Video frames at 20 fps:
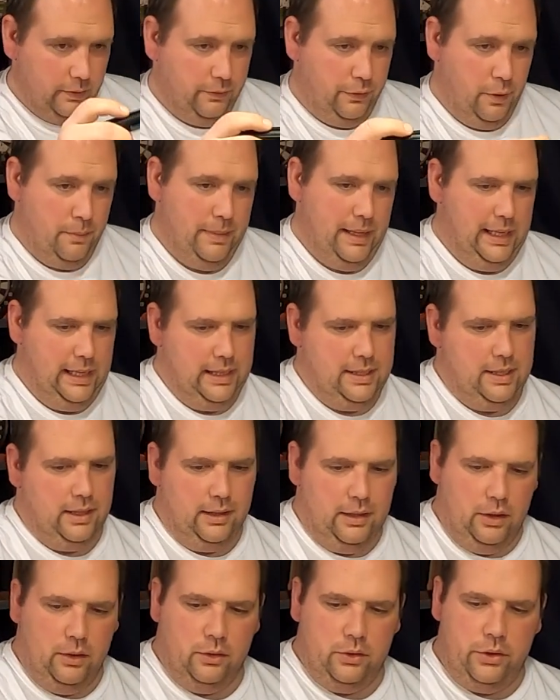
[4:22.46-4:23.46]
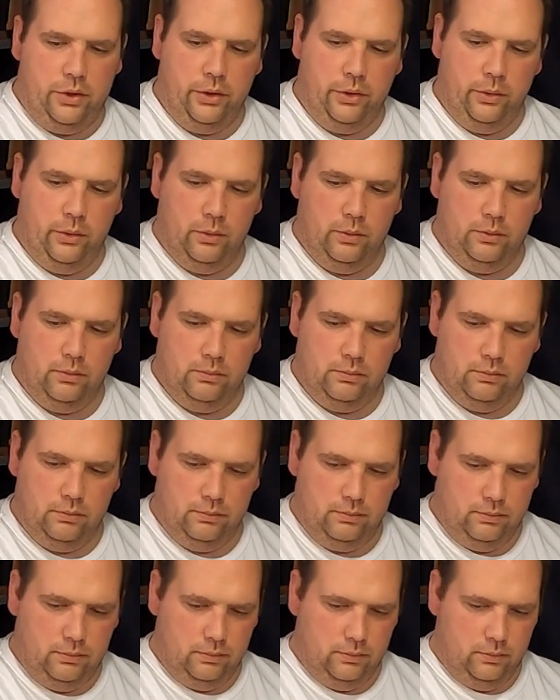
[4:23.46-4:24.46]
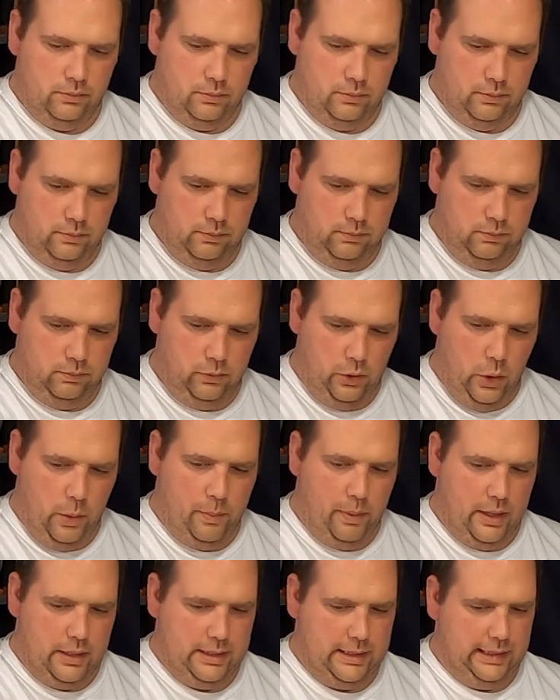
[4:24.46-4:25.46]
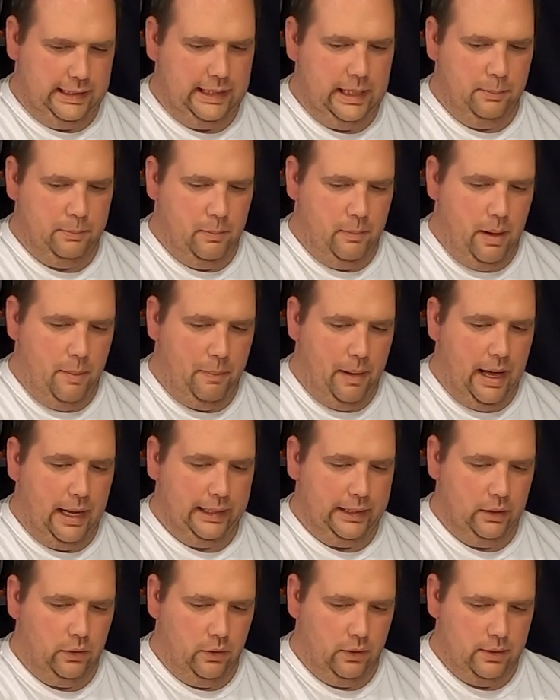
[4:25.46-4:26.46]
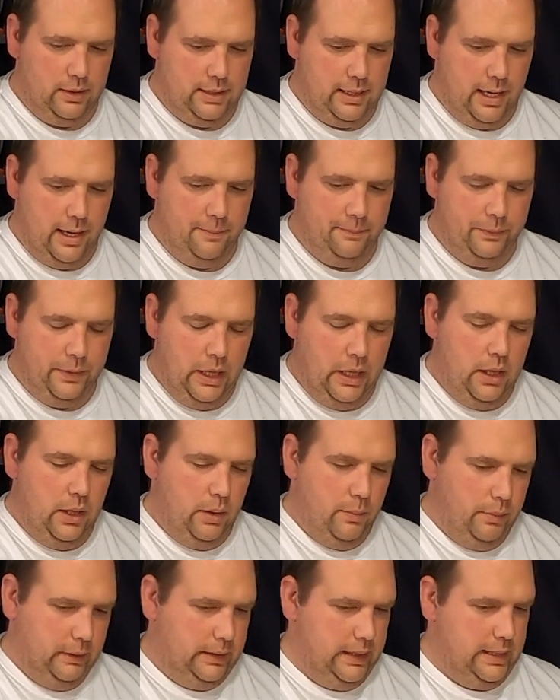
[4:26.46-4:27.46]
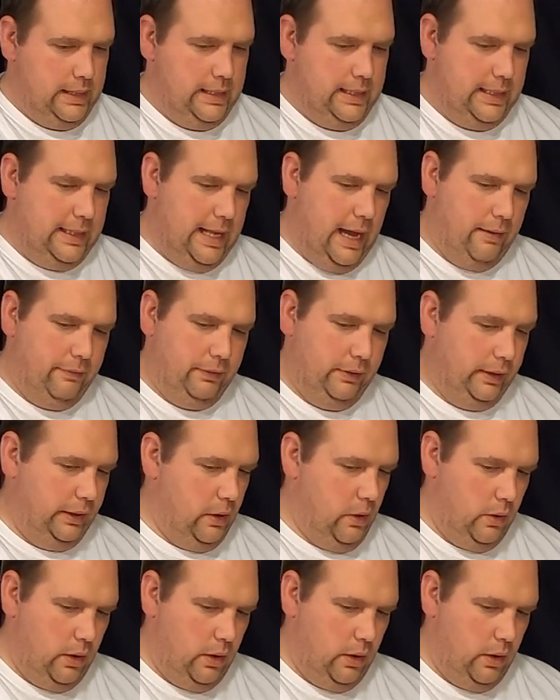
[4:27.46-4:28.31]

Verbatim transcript: For me, it's a little too robust to keep in my pocket all the time. But this is definitely